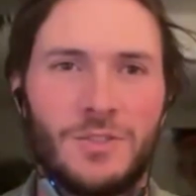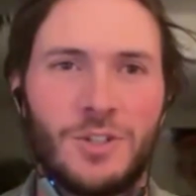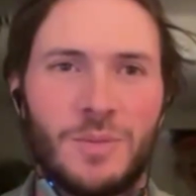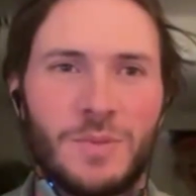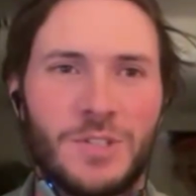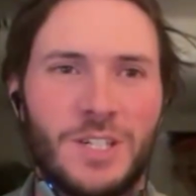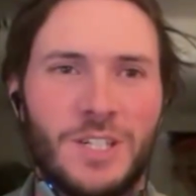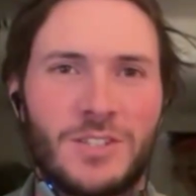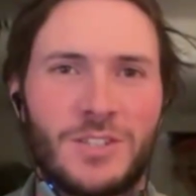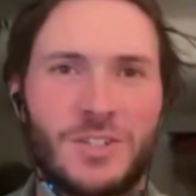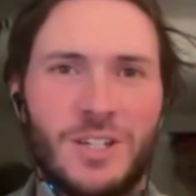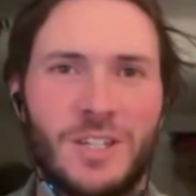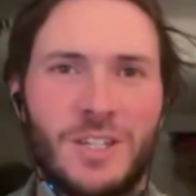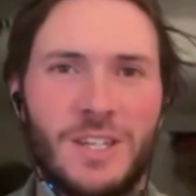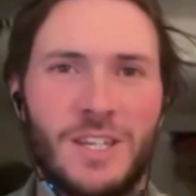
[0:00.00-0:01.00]
drop the share
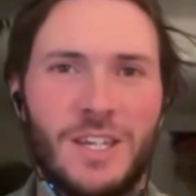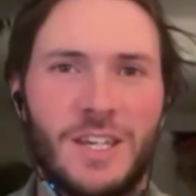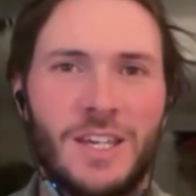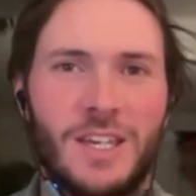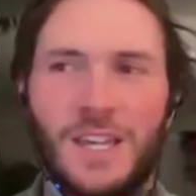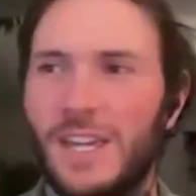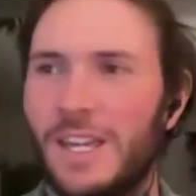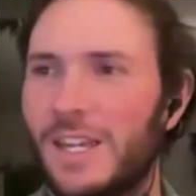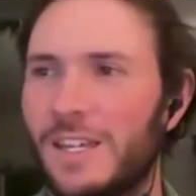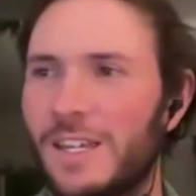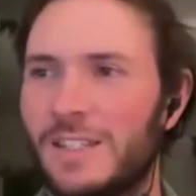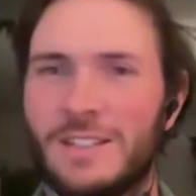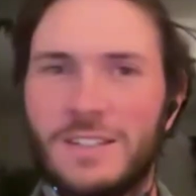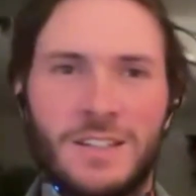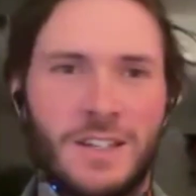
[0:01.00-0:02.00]
screen there,
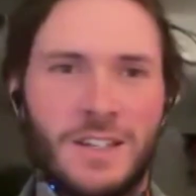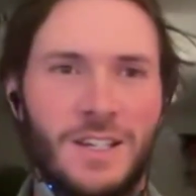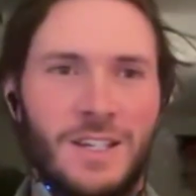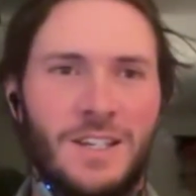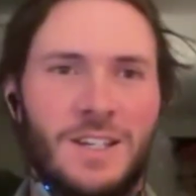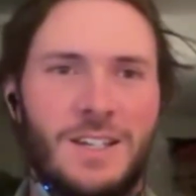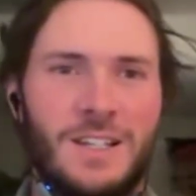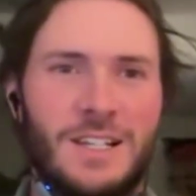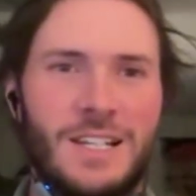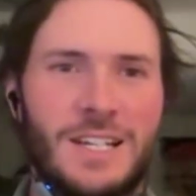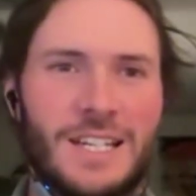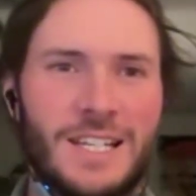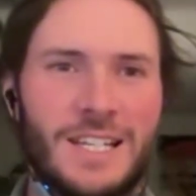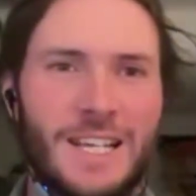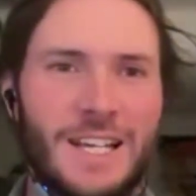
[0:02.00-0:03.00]
and
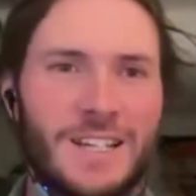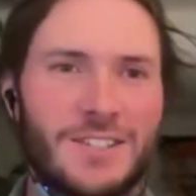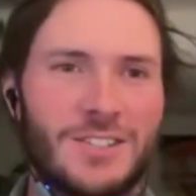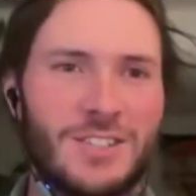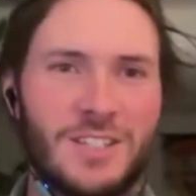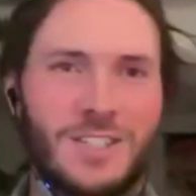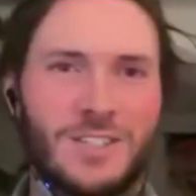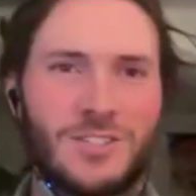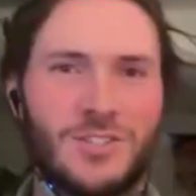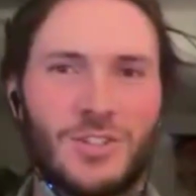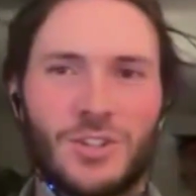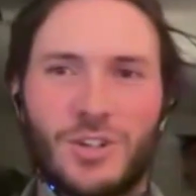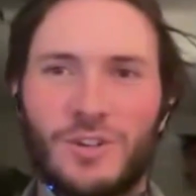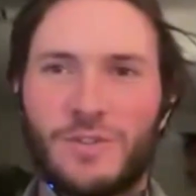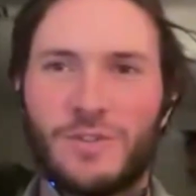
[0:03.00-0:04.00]
lucky last is
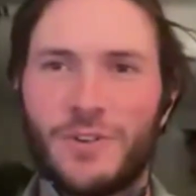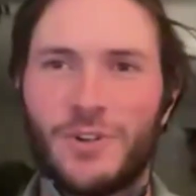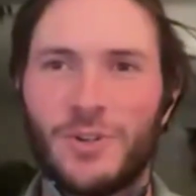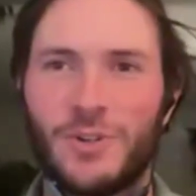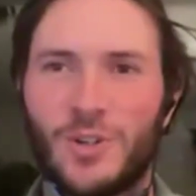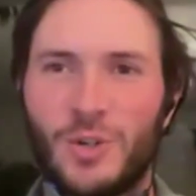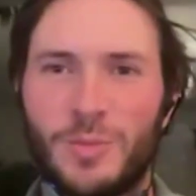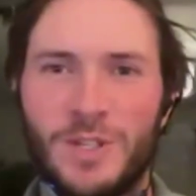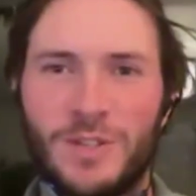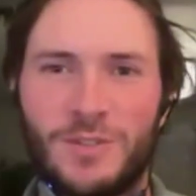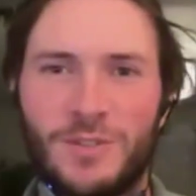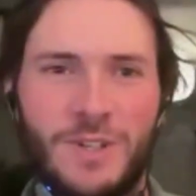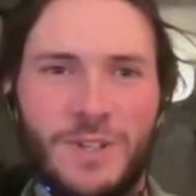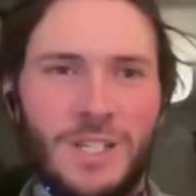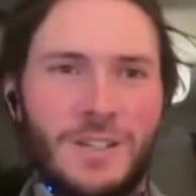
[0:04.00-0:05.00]
Jono Frew. He'll be
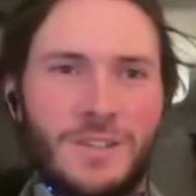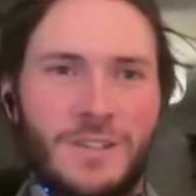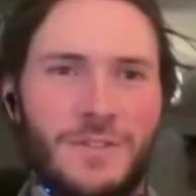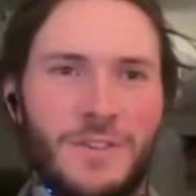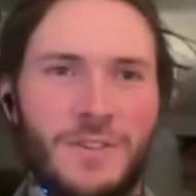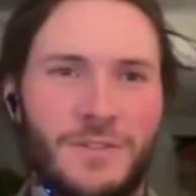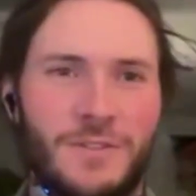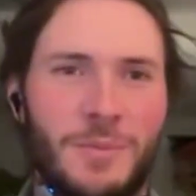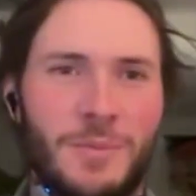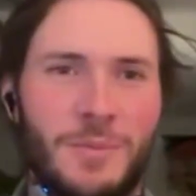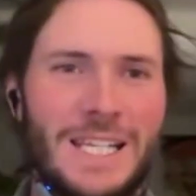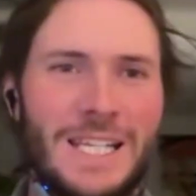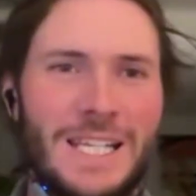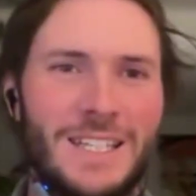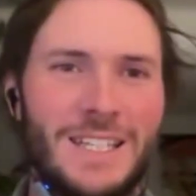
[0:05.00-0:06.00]

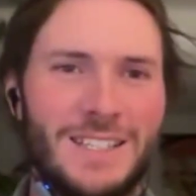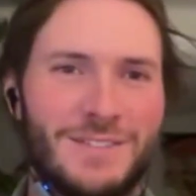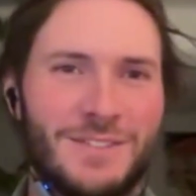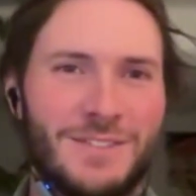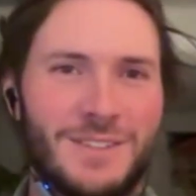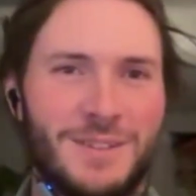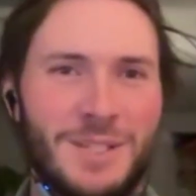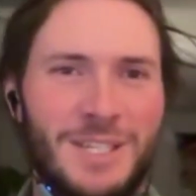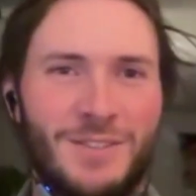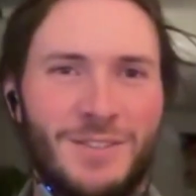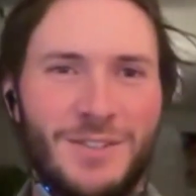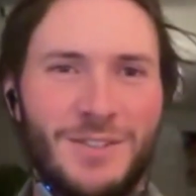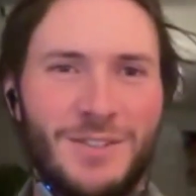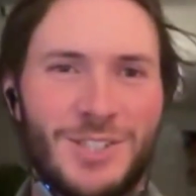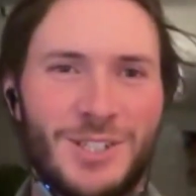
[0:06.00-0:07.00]
familiar.
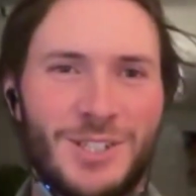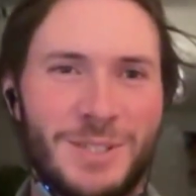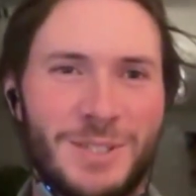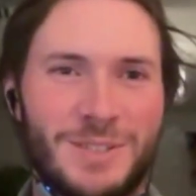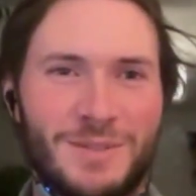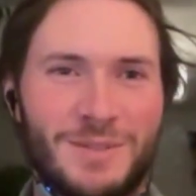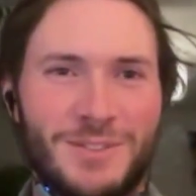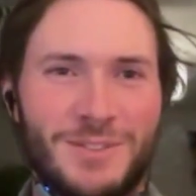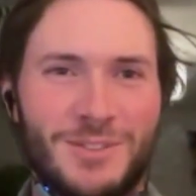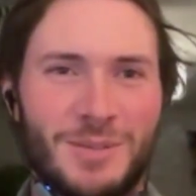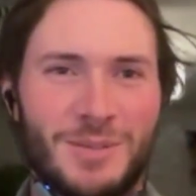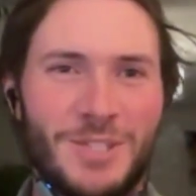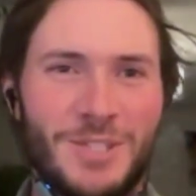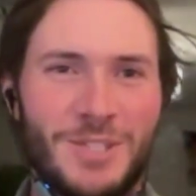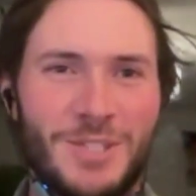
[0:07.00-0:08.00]
Every time I
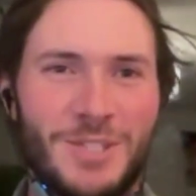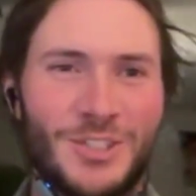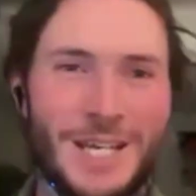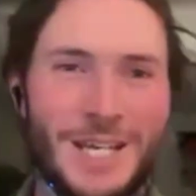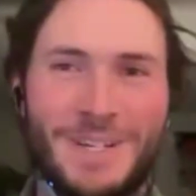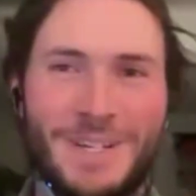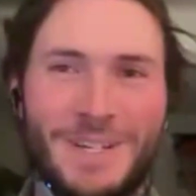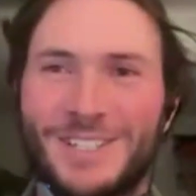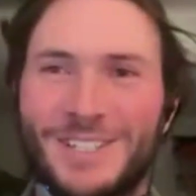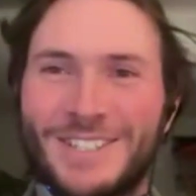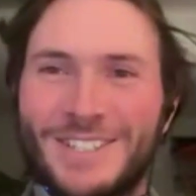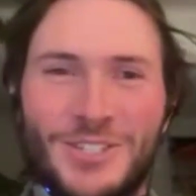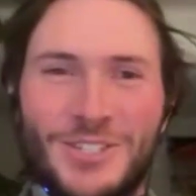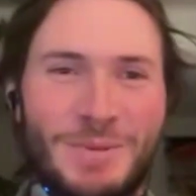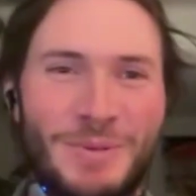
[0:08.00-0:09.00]
try and mention your name,
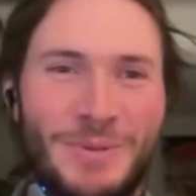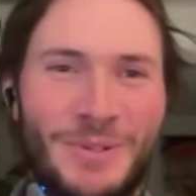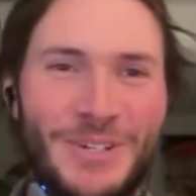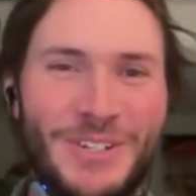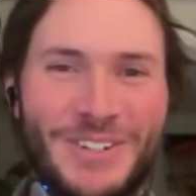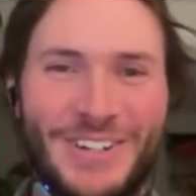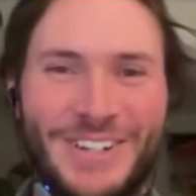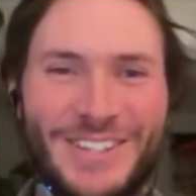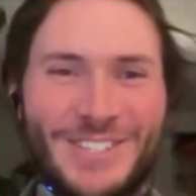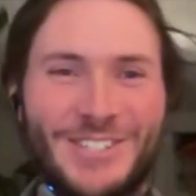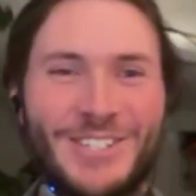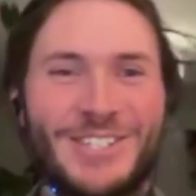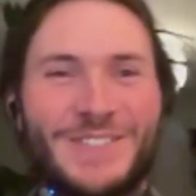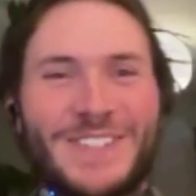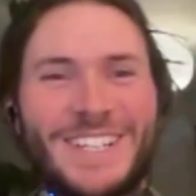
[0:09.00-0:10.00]
I'll screw up a word at either
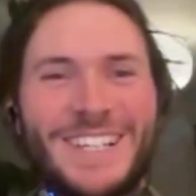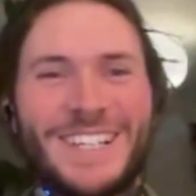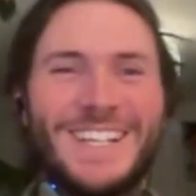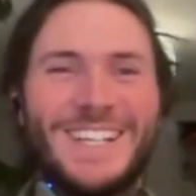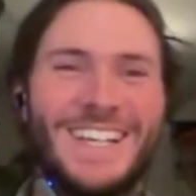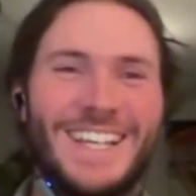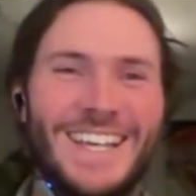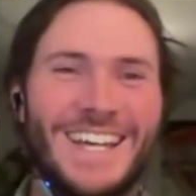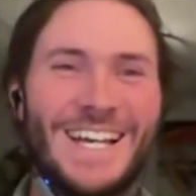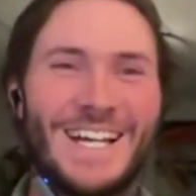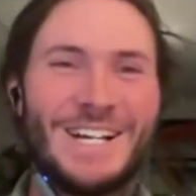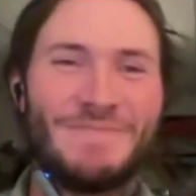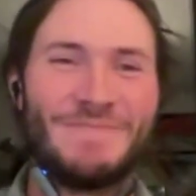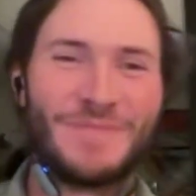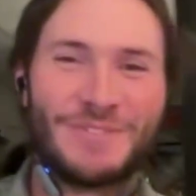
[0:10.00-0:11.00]
side of it.
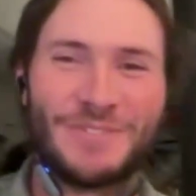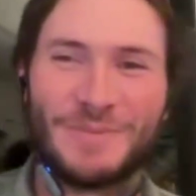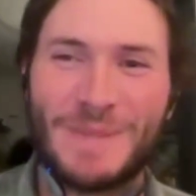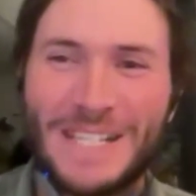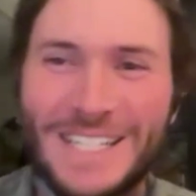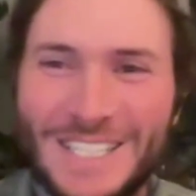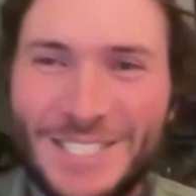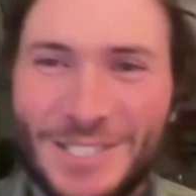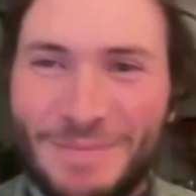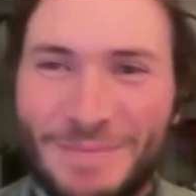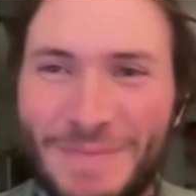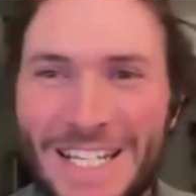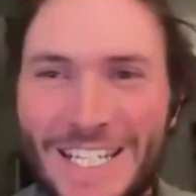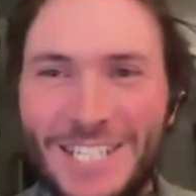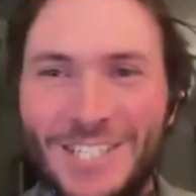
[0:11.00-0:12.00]
Familiar to
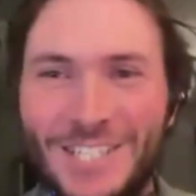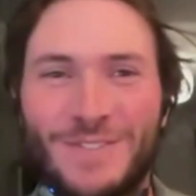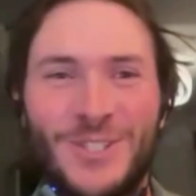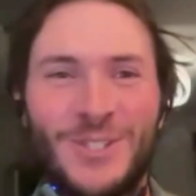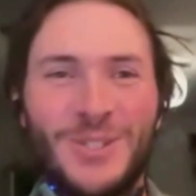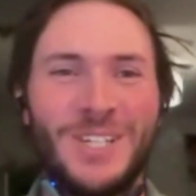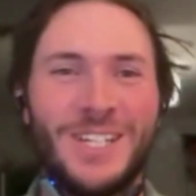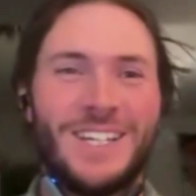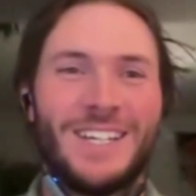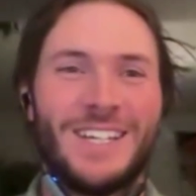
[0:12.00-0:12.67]
many of you,